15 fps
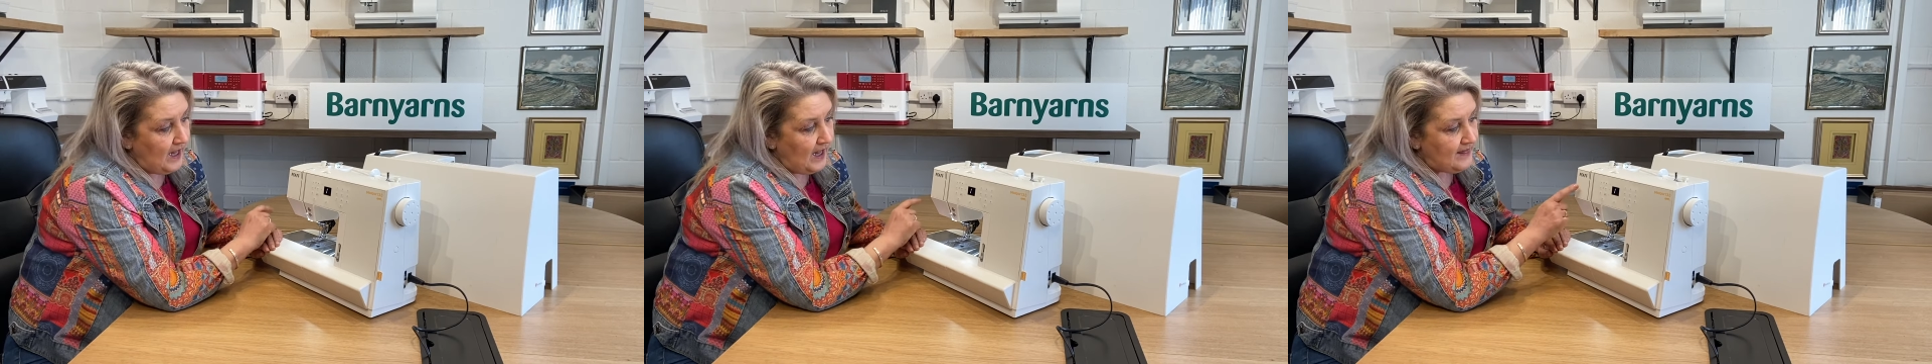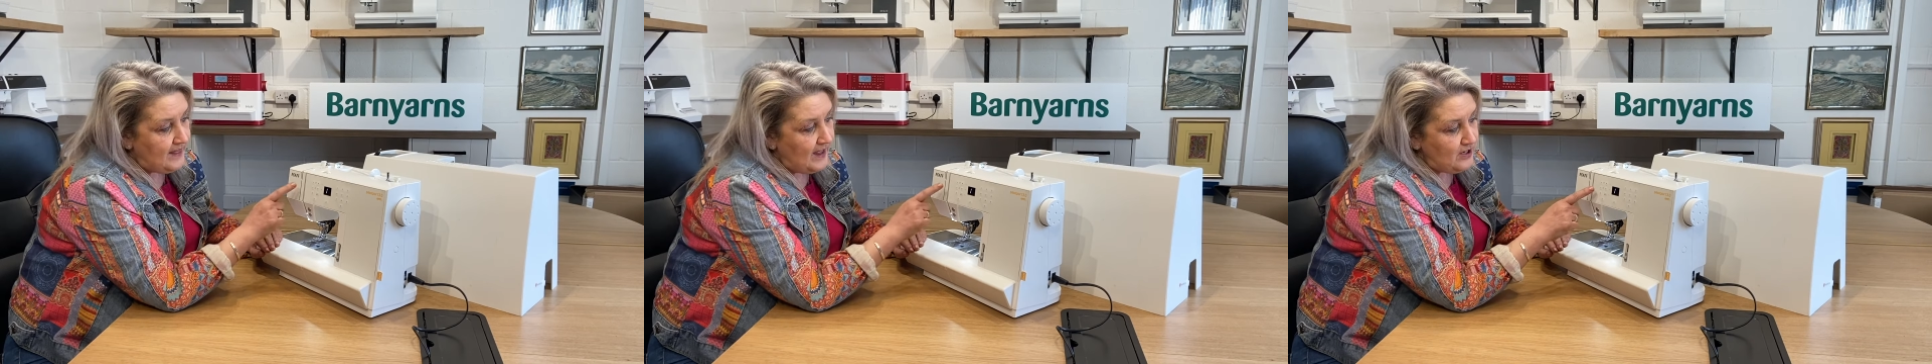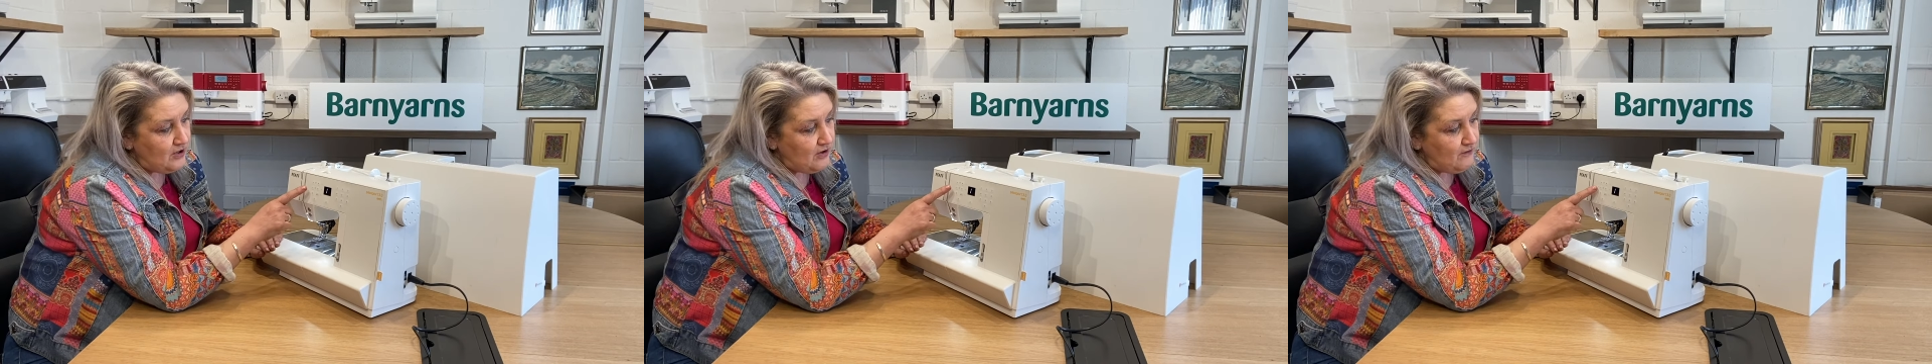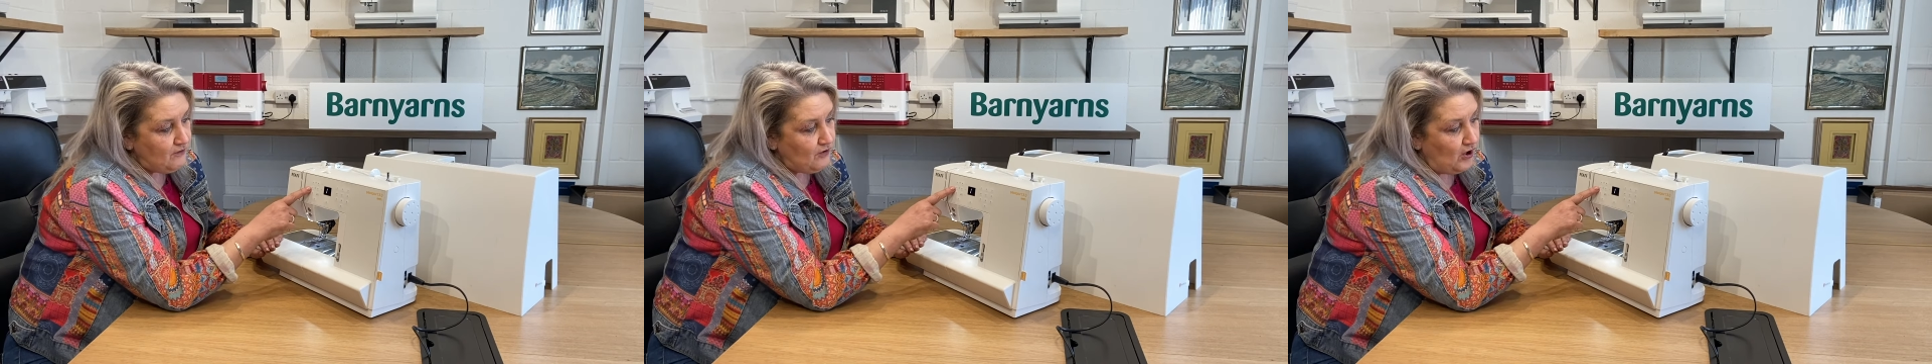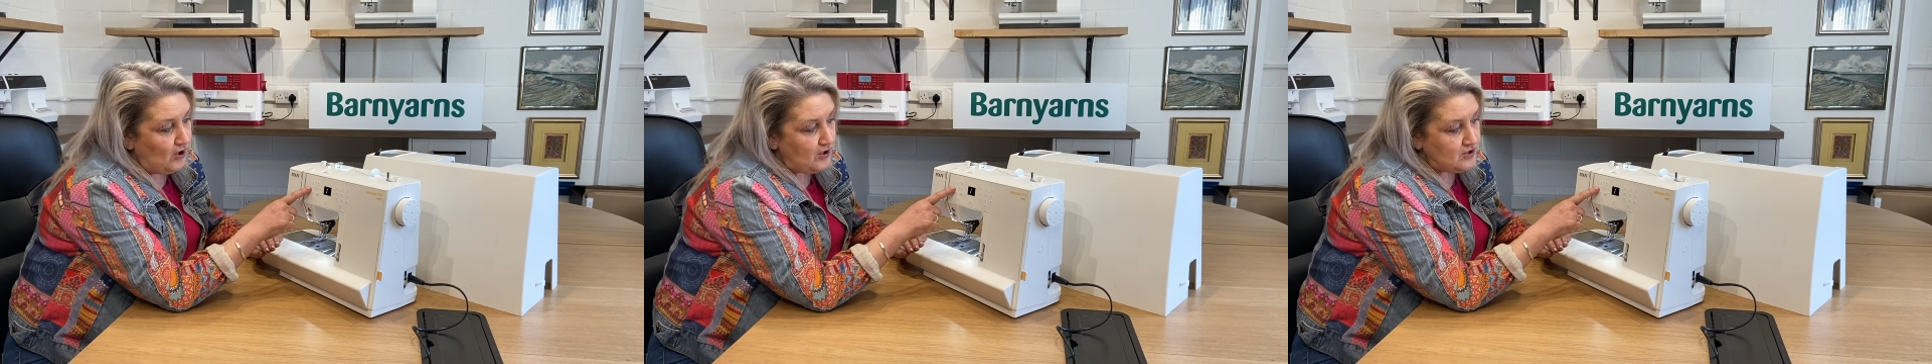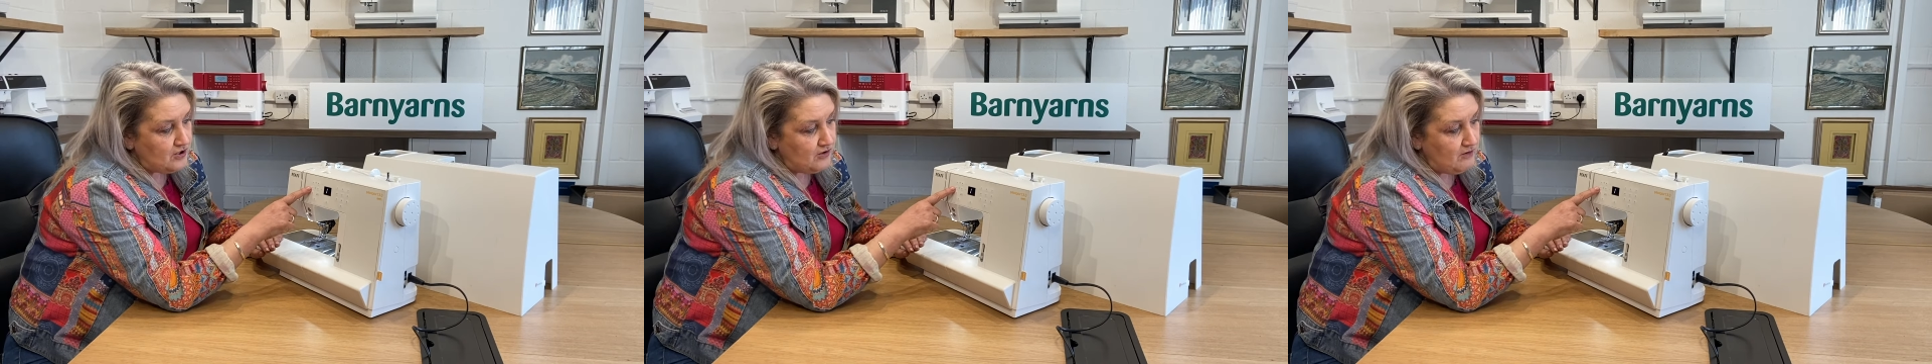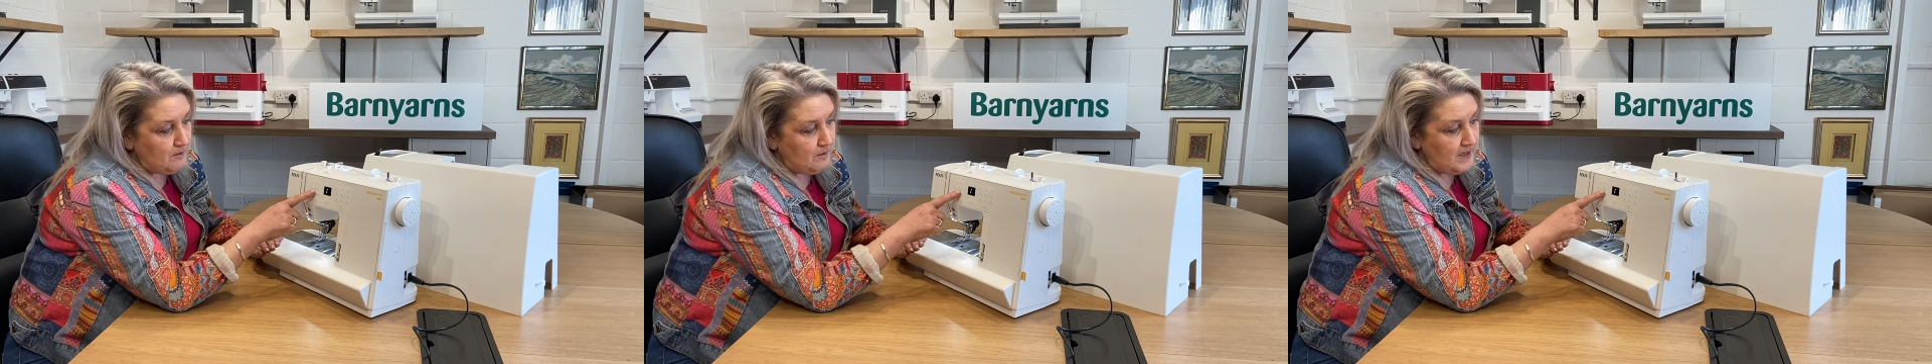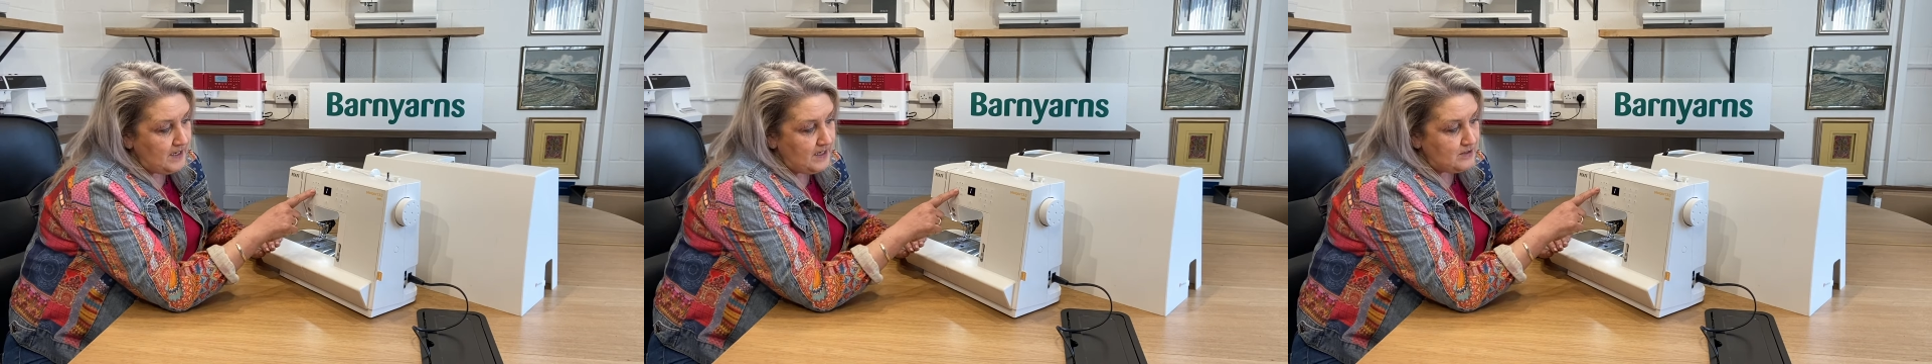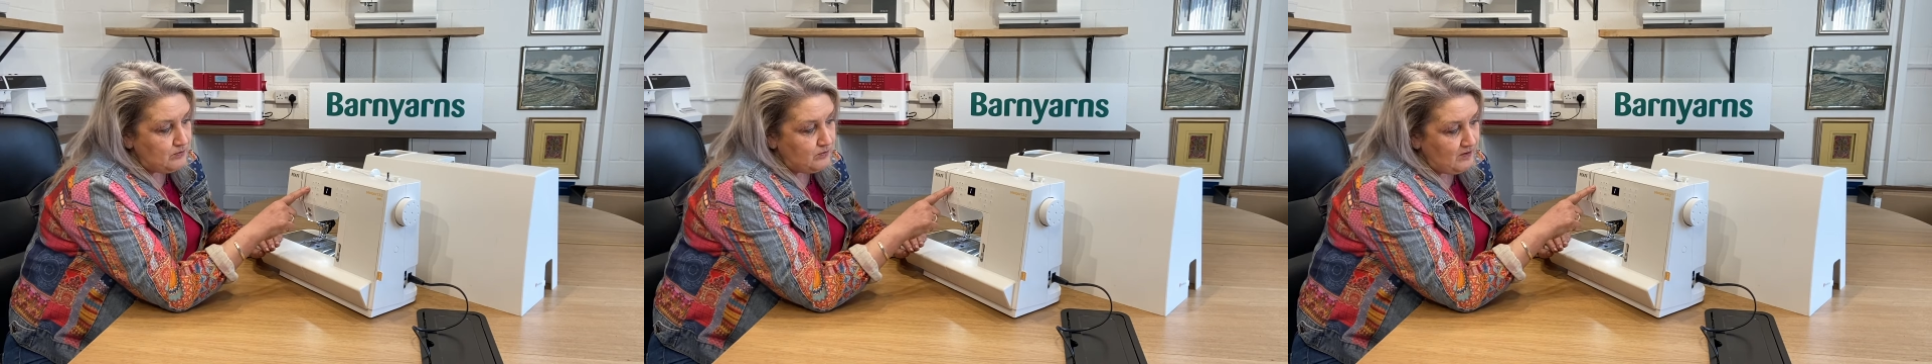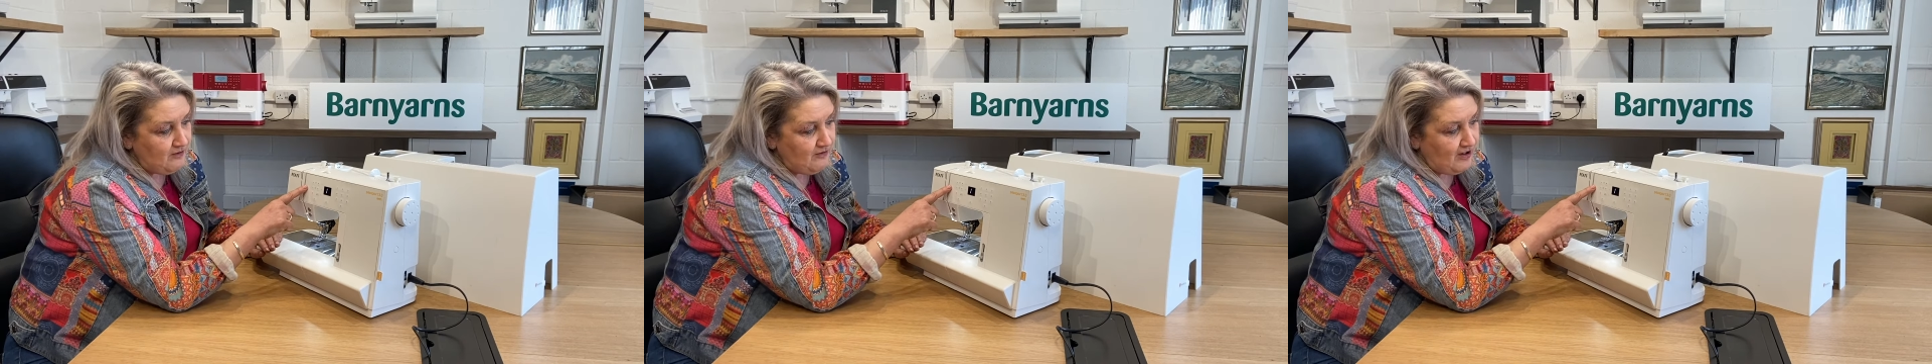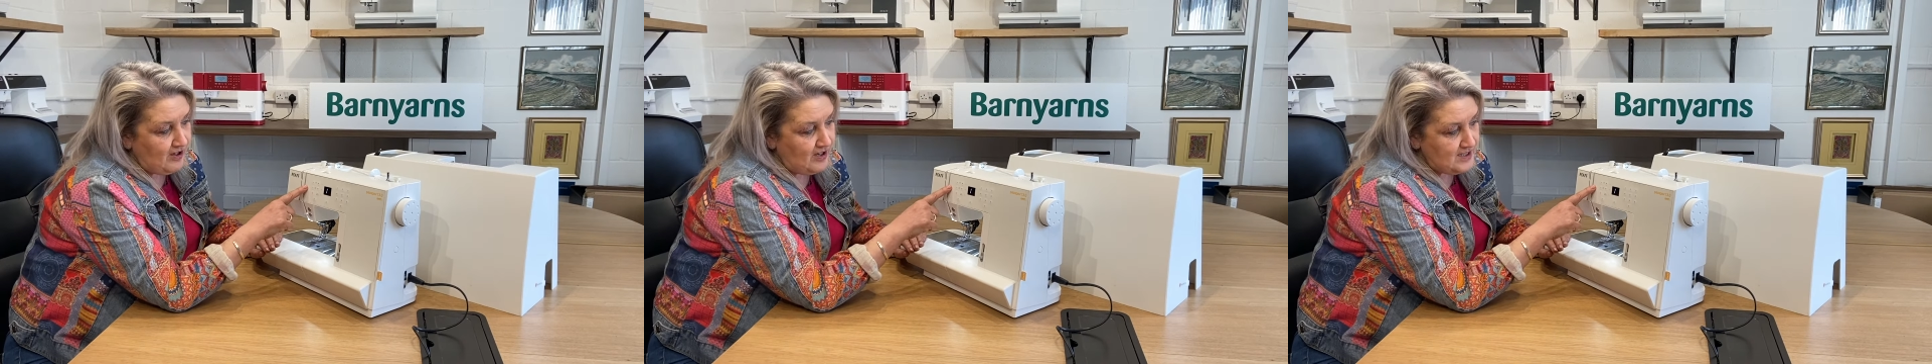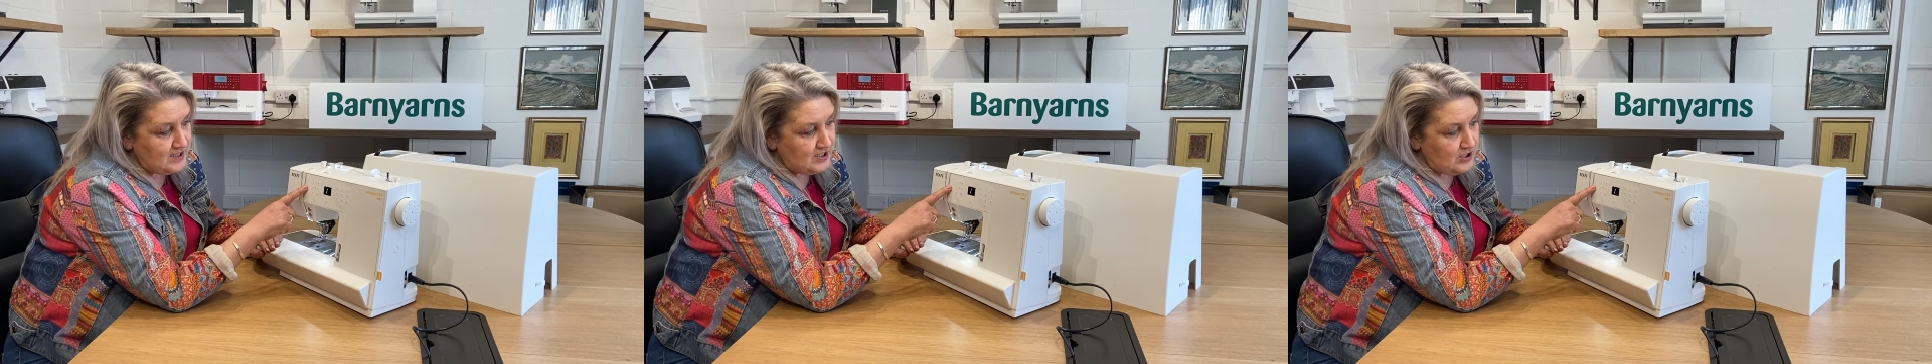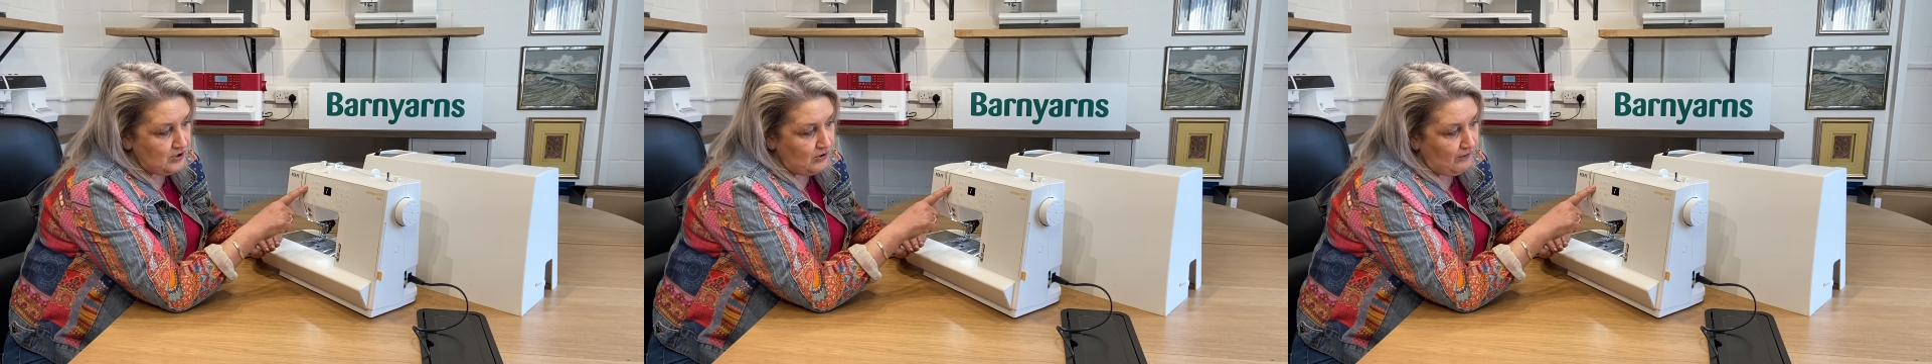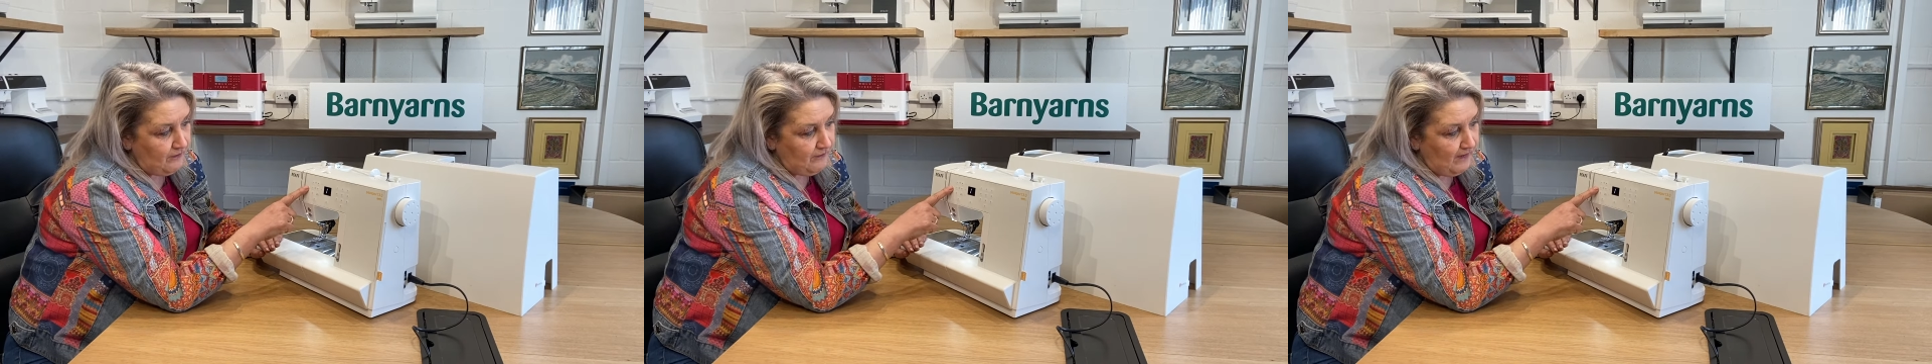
Then you've got the repeat with regards to your